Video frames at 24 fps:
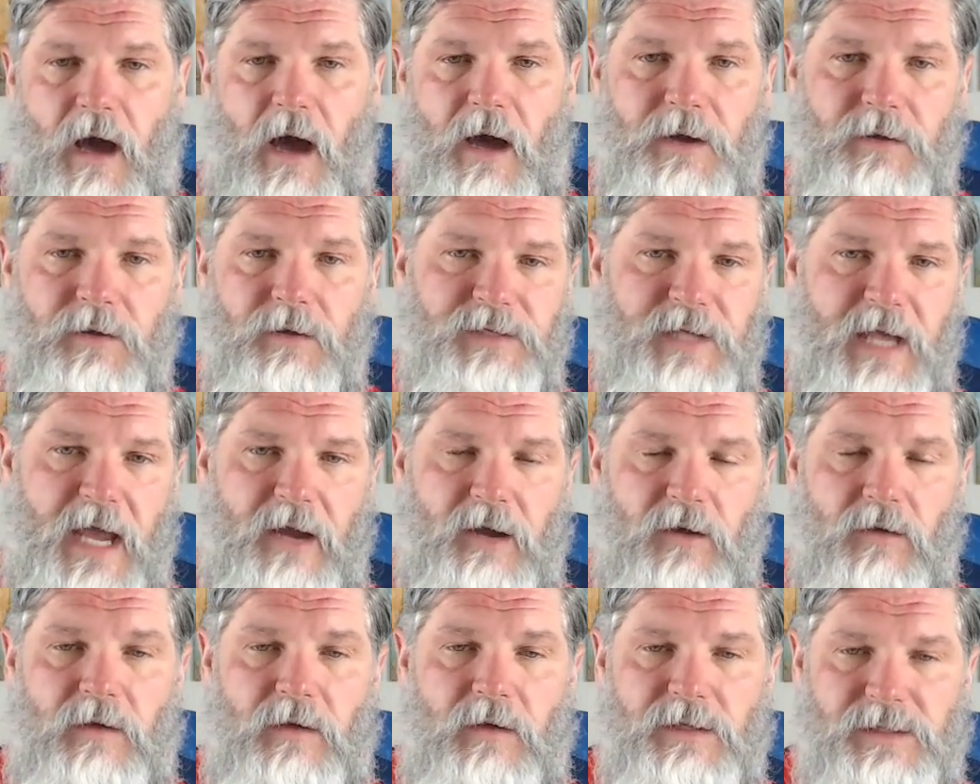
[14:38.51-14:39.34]
Under
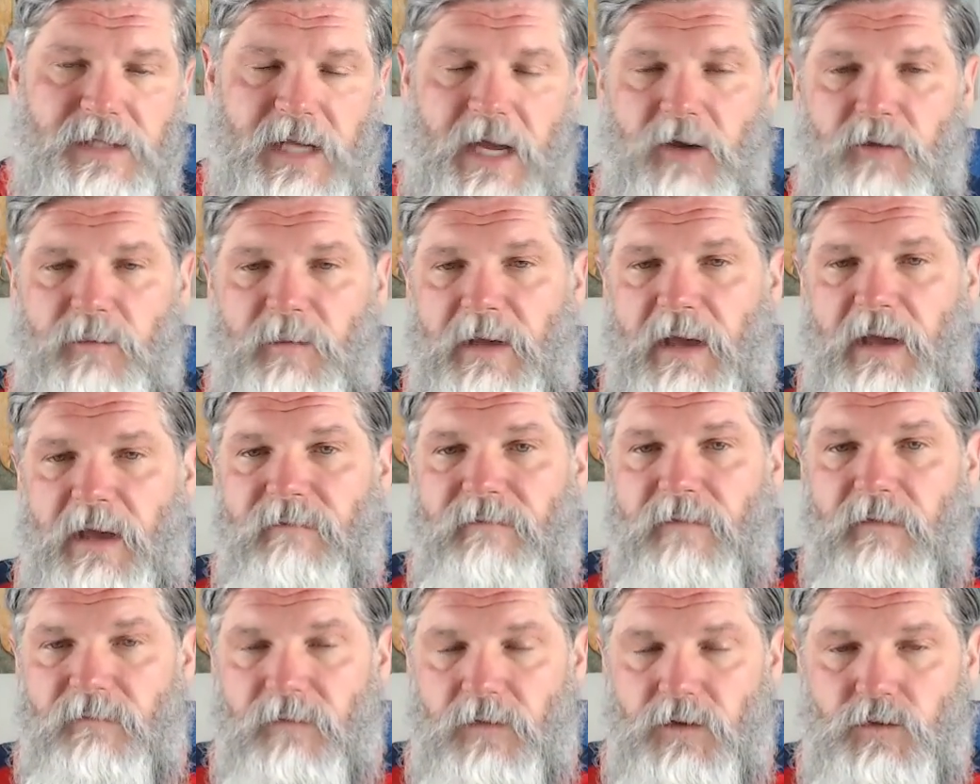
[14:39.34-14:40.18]
ZANU and
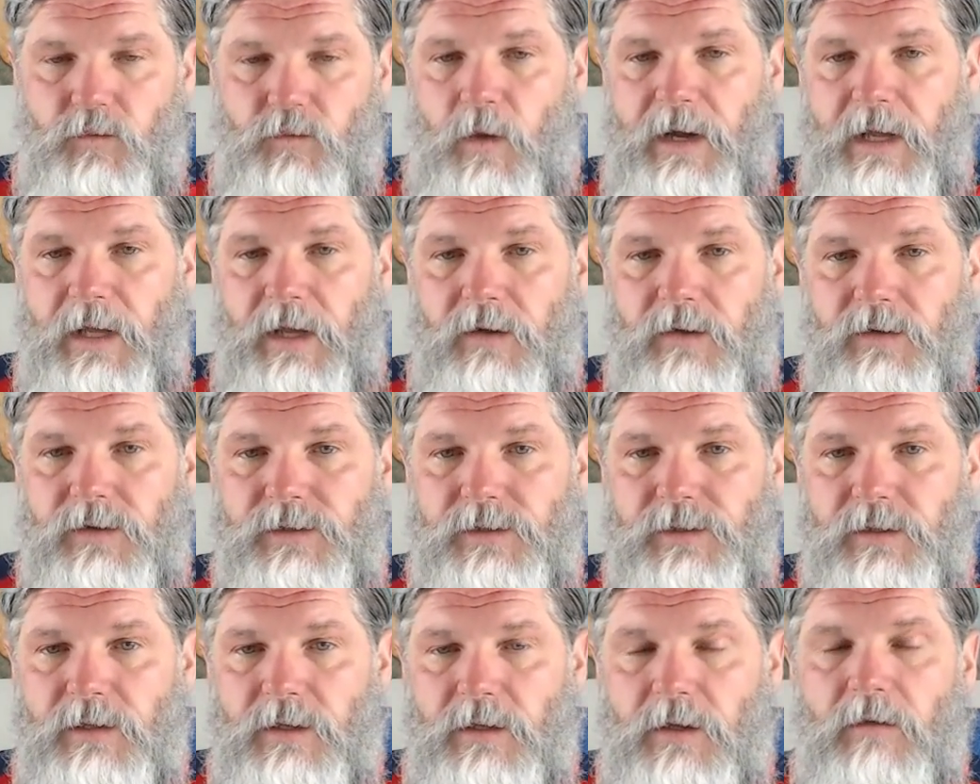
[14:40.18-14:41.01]
ZANU-PF for 20
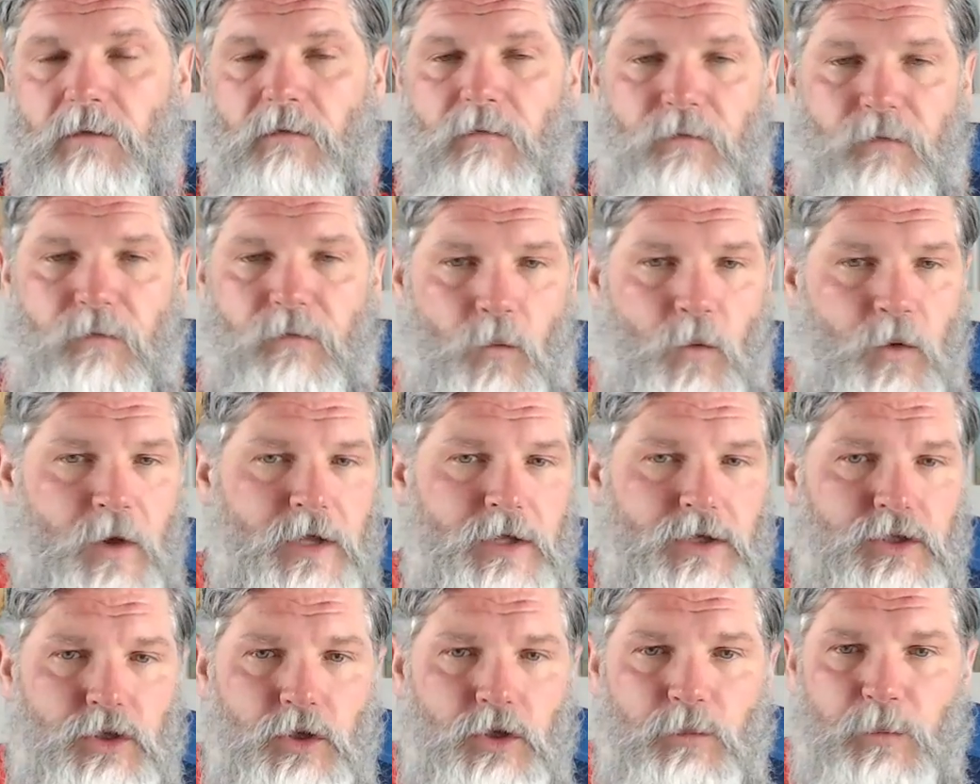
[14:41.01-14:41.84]
years,
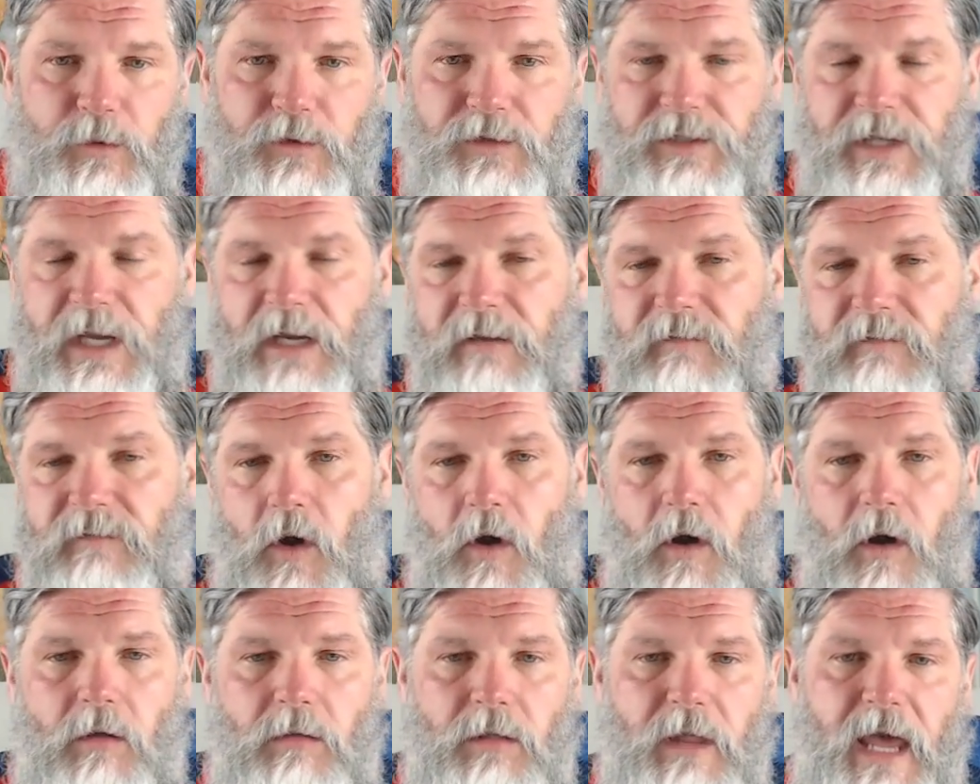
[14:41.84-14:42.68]
42% of
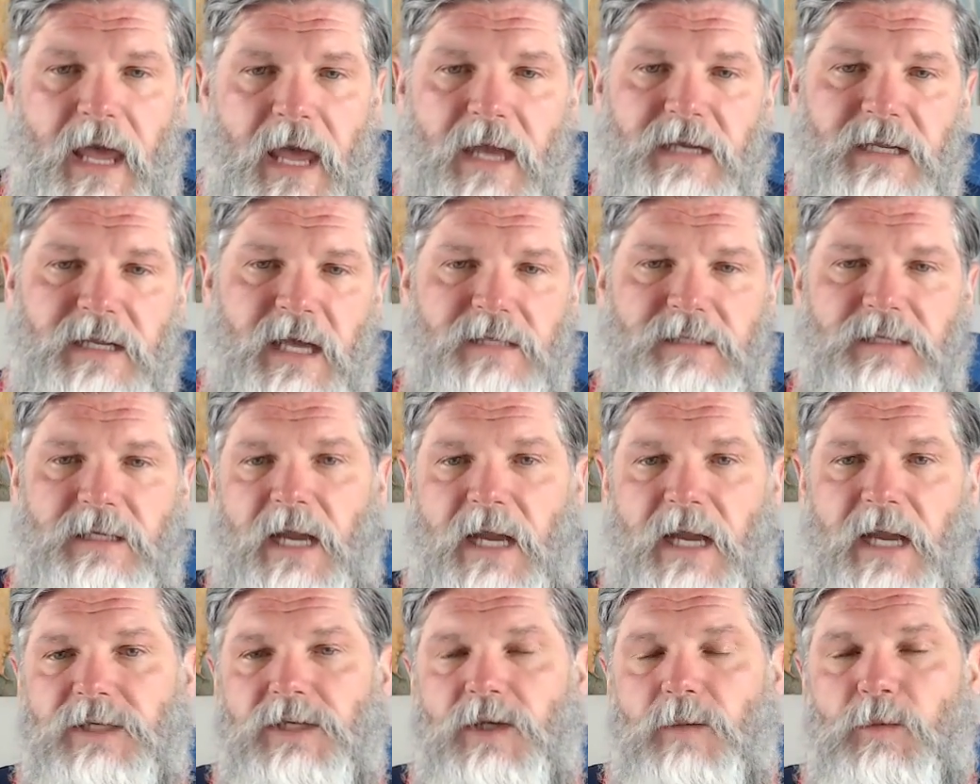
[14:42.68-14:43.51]
all land
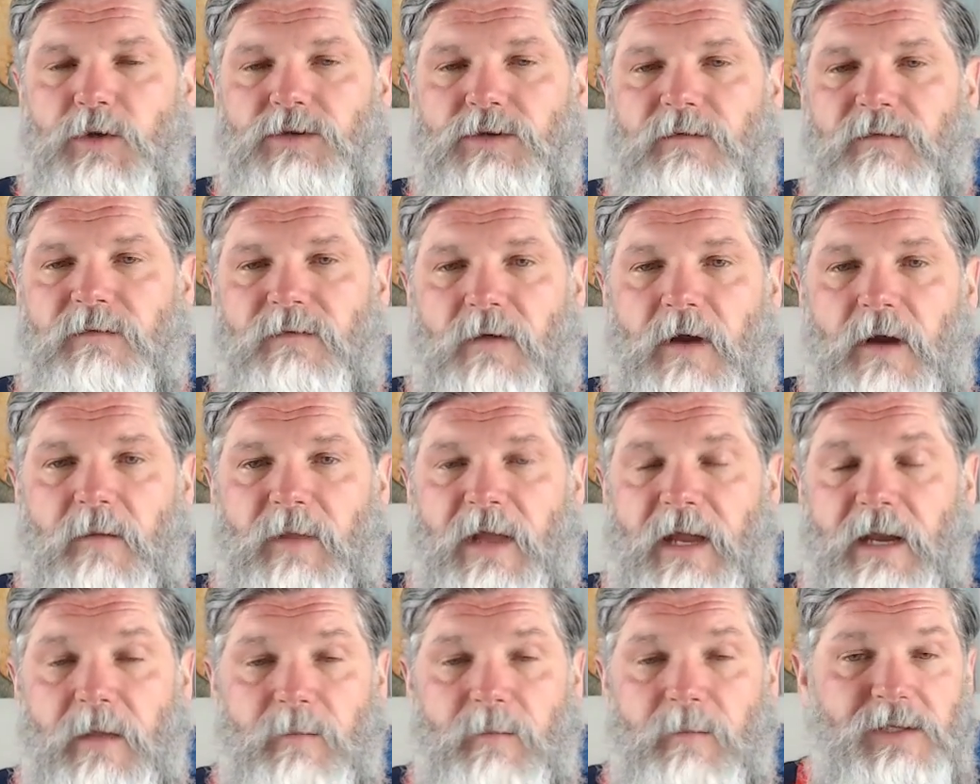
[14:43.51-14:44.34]
designated as commercial
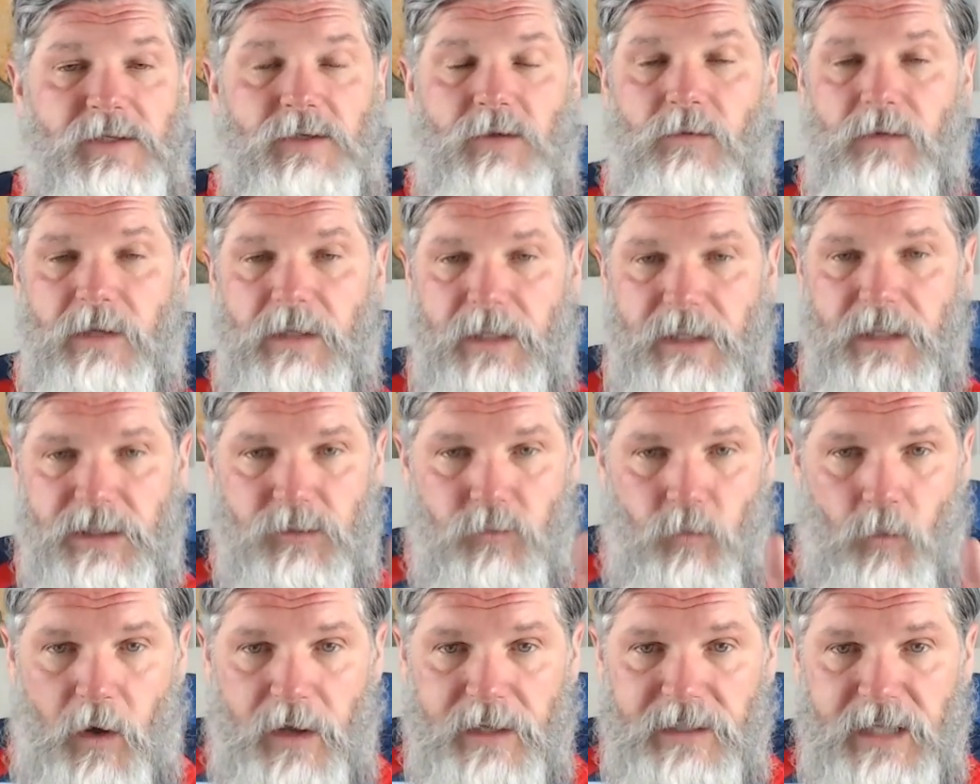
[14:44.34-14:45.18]
farmland had been sold at
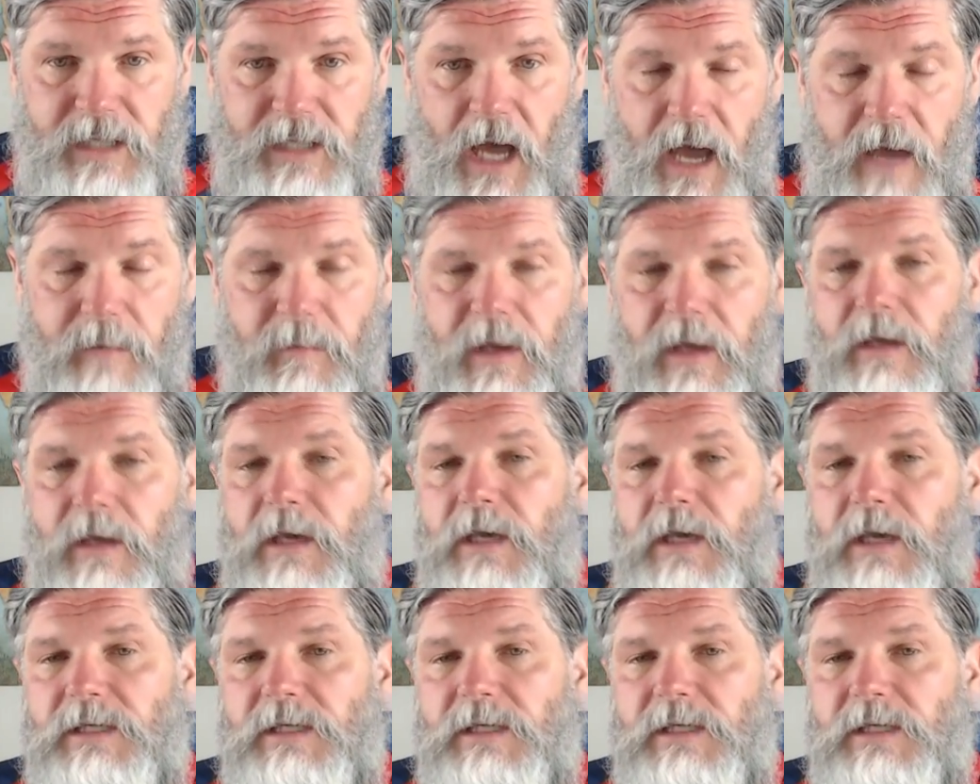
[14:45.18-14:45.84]
least one time.